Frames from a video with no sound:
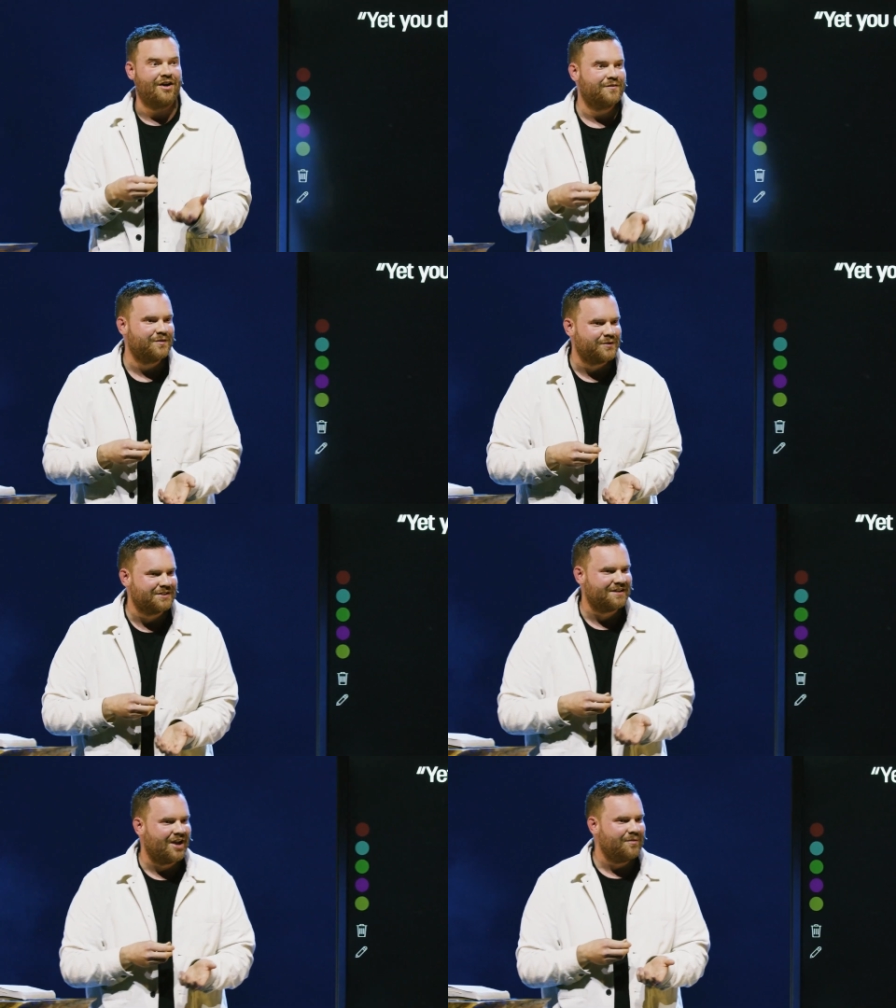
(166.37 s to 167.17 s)
on for the
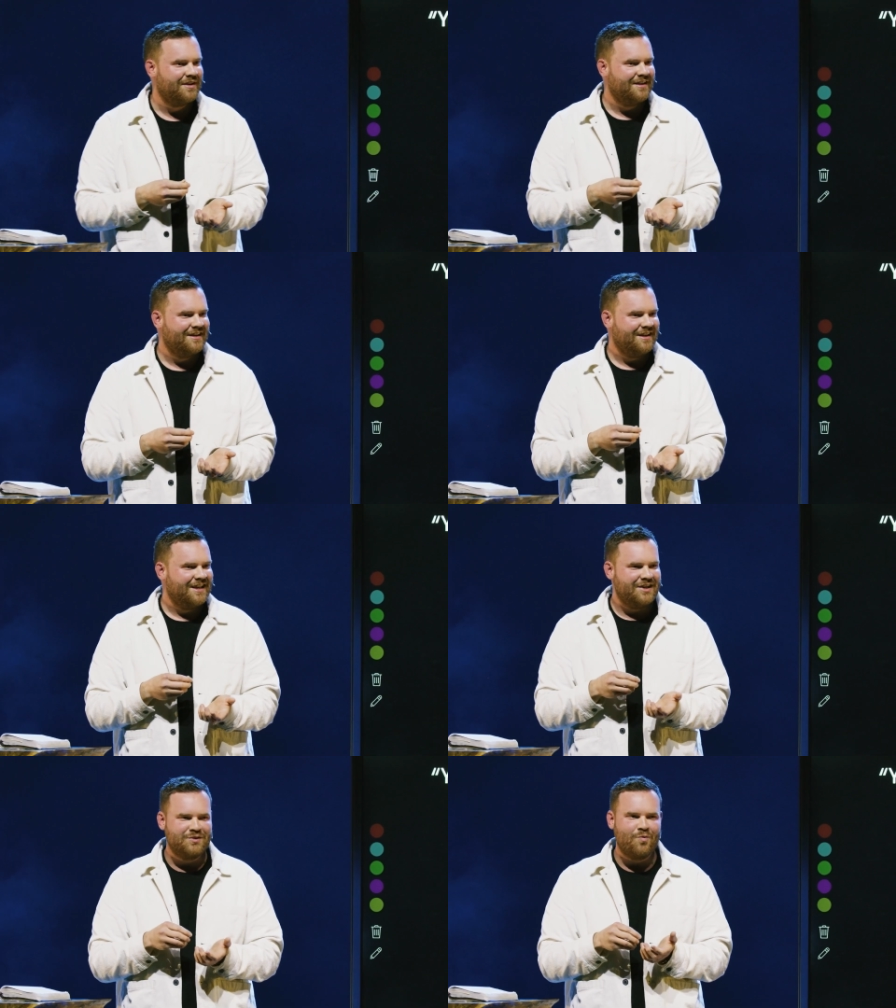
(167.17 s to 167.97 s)
first time.
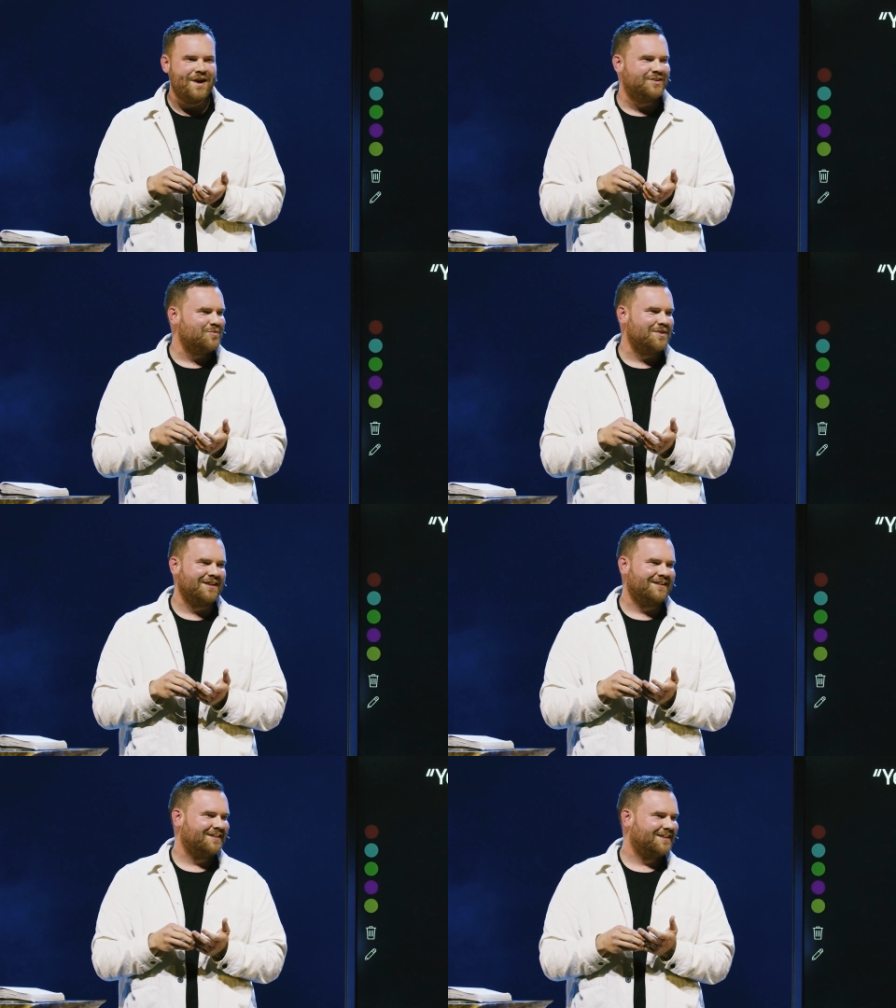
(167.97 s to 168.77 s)
It was way too big.